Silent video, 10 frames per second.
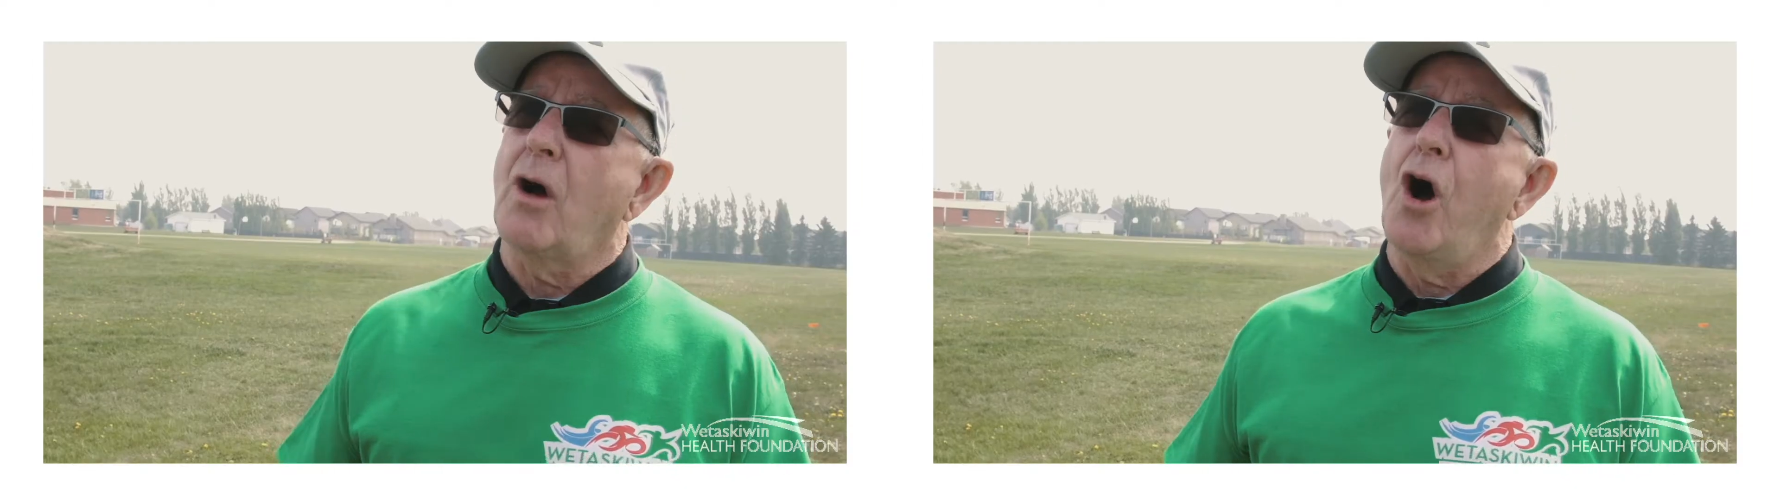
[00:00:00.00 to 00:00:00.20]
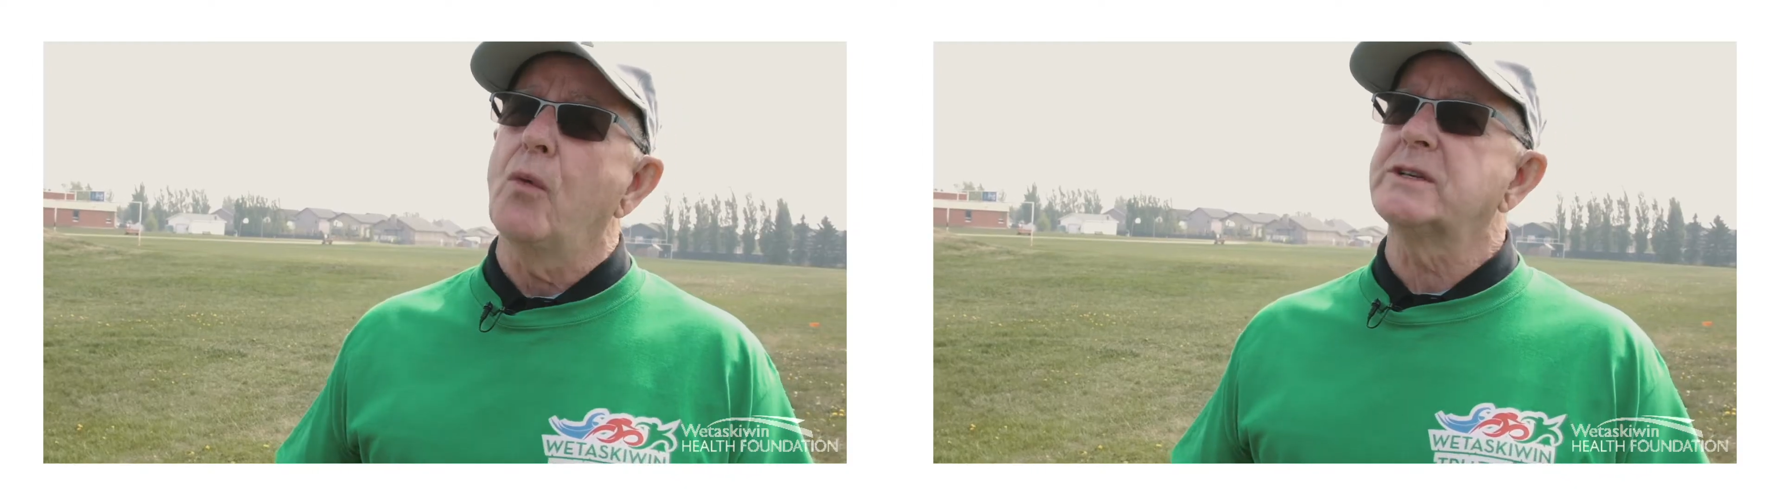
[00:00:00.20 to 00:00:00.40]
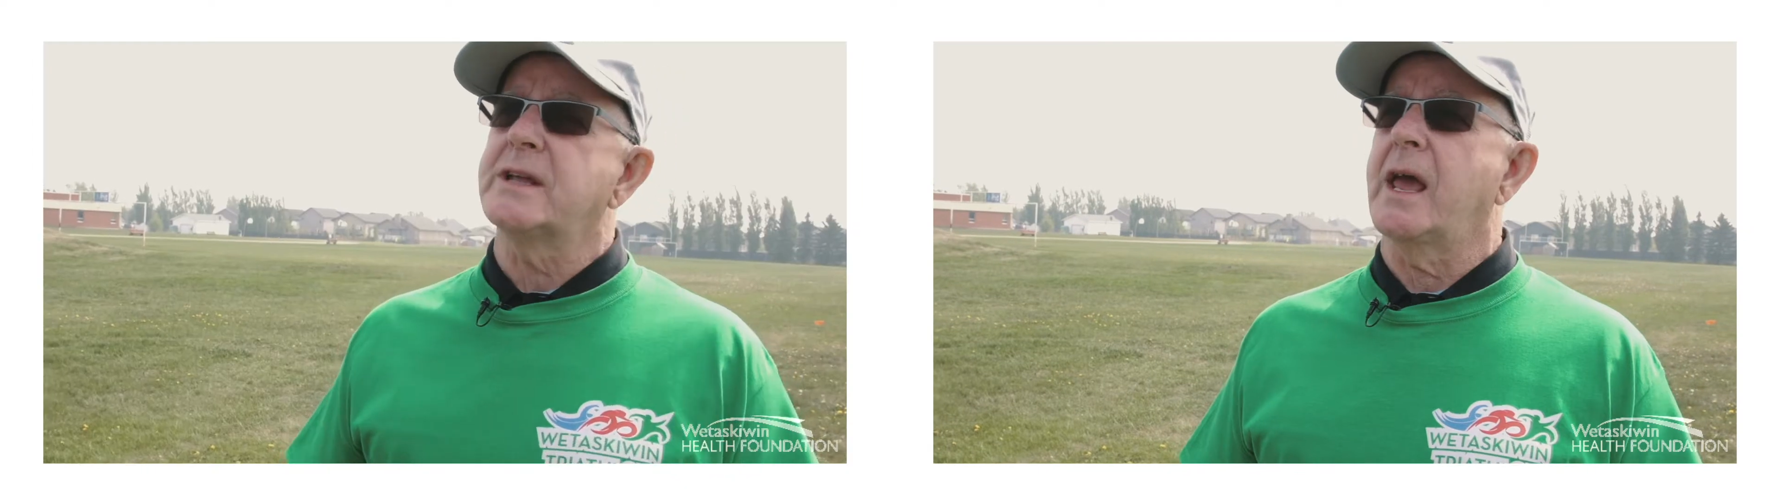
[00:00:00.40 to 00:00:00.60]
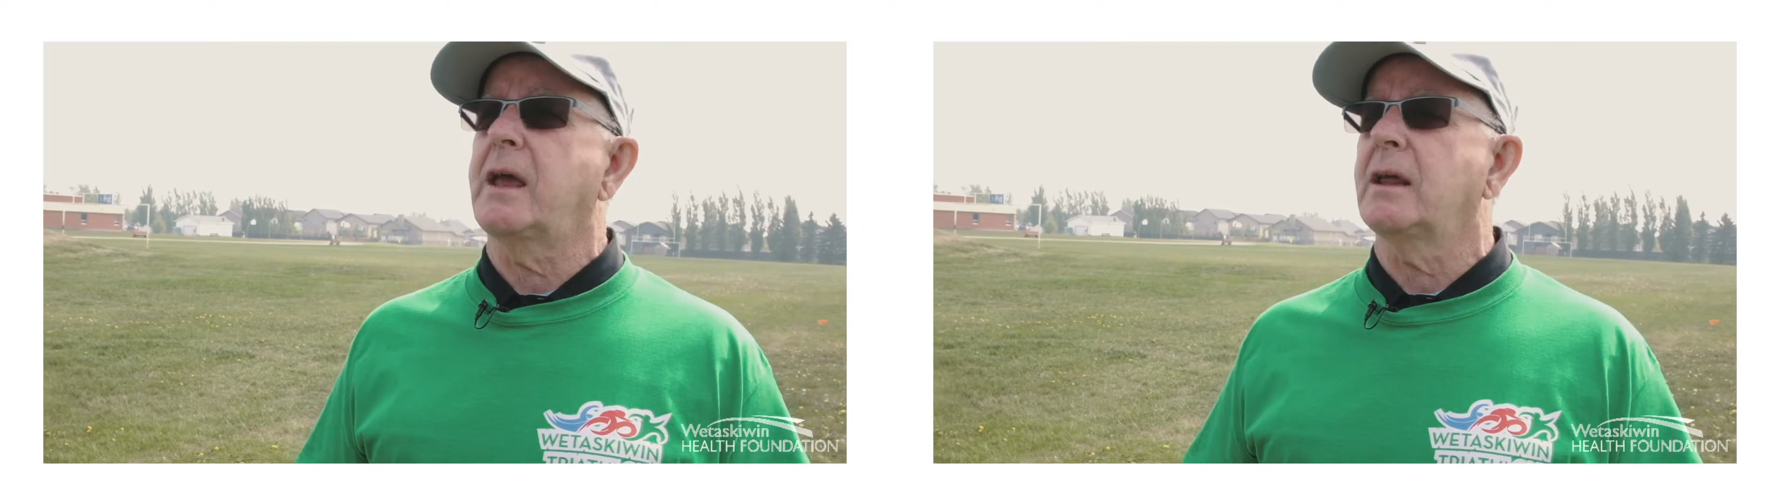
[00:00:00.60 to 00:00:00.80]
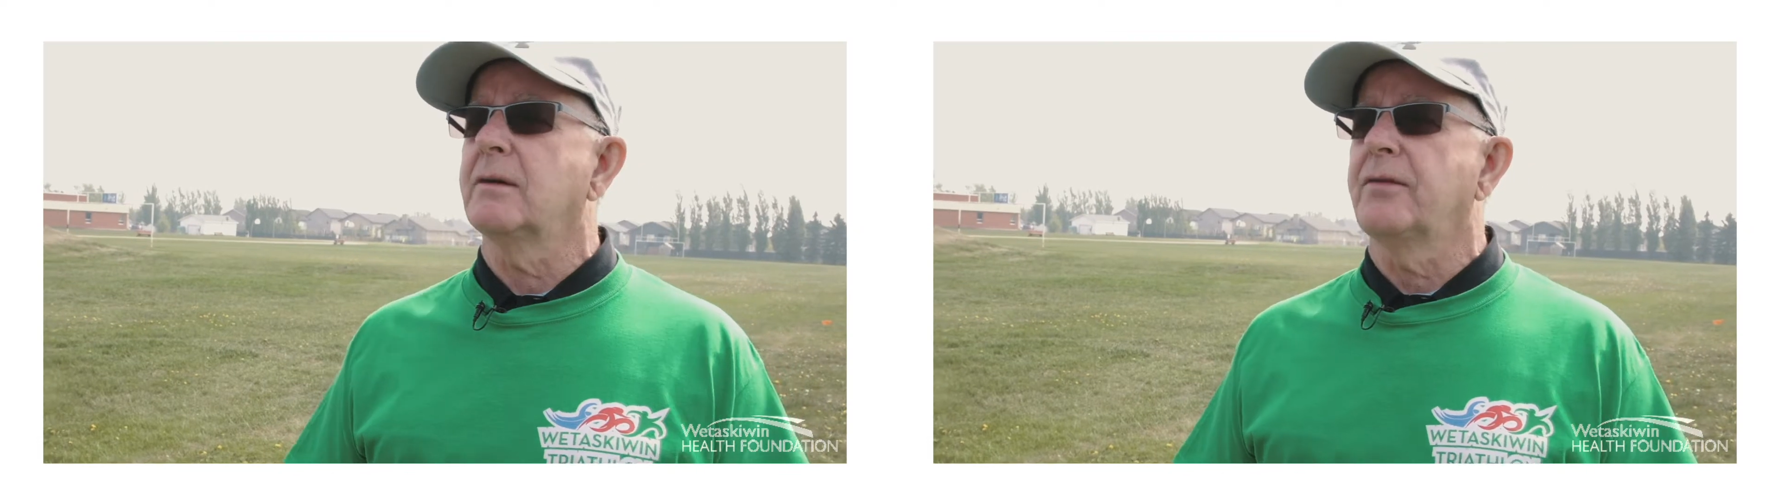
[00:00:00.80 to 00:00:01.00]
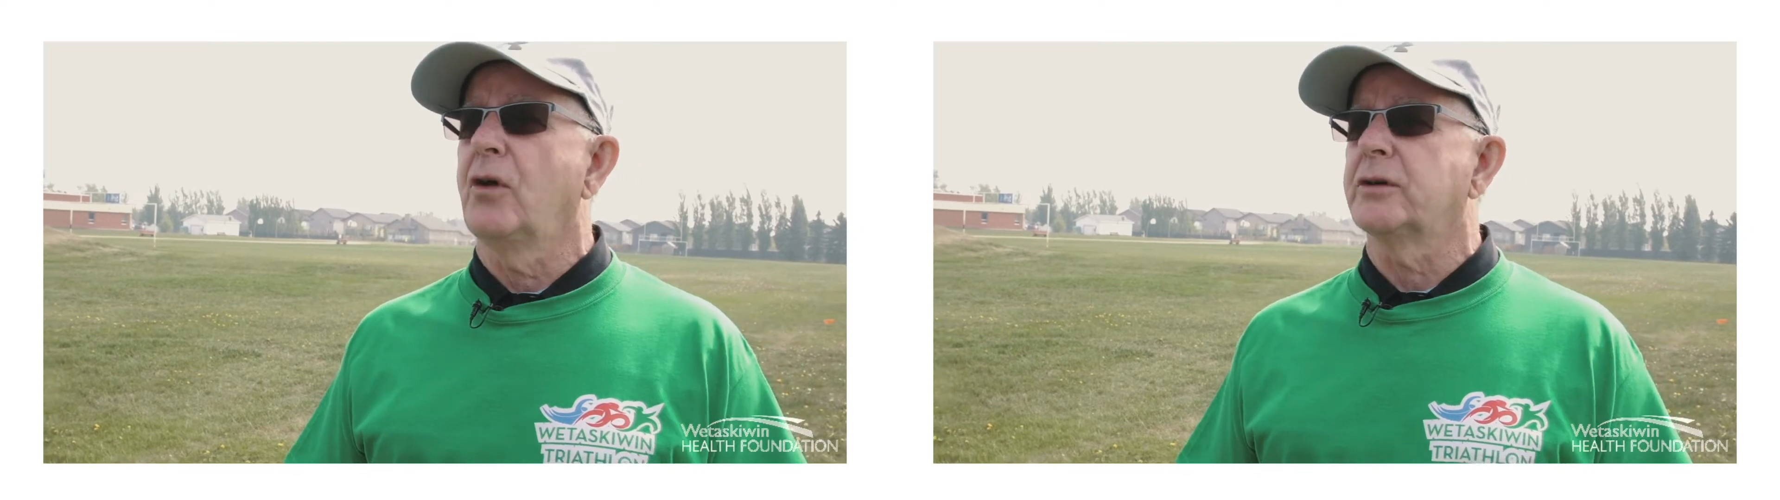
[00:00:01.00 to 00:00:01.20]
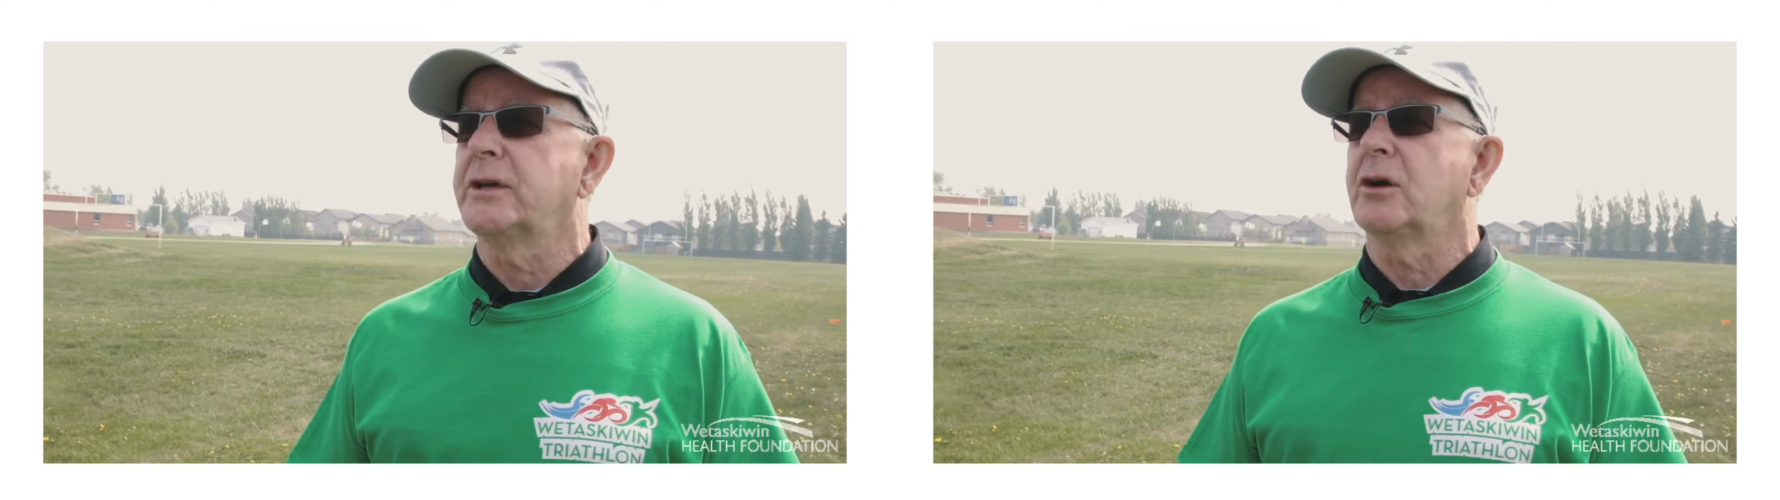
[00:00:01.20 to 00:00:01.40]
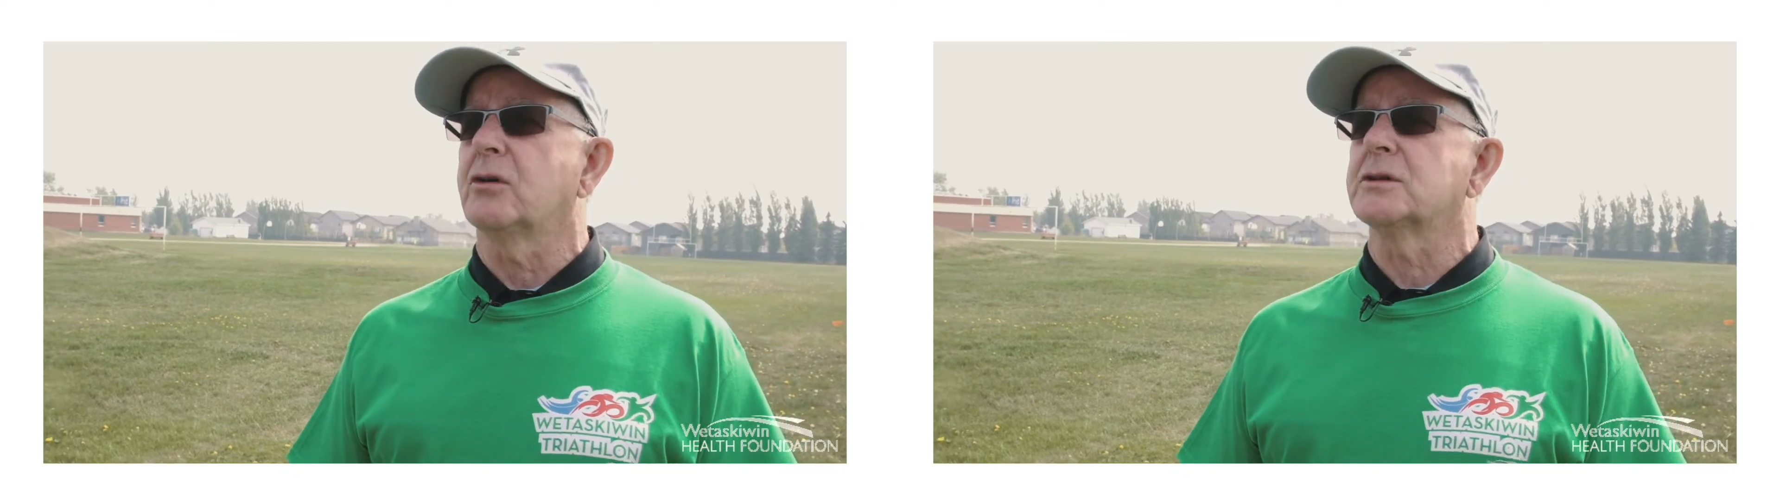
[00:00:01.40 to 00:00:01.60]
always thanking the
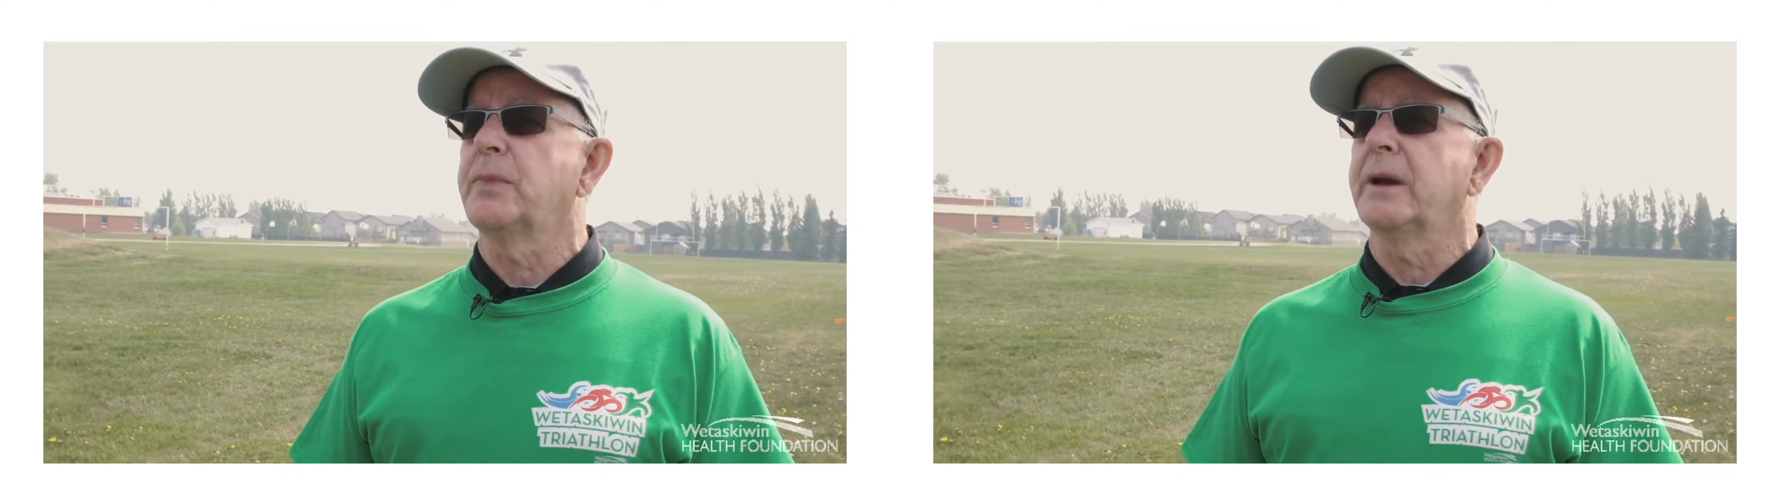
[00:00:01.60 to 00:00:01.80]
volunteers,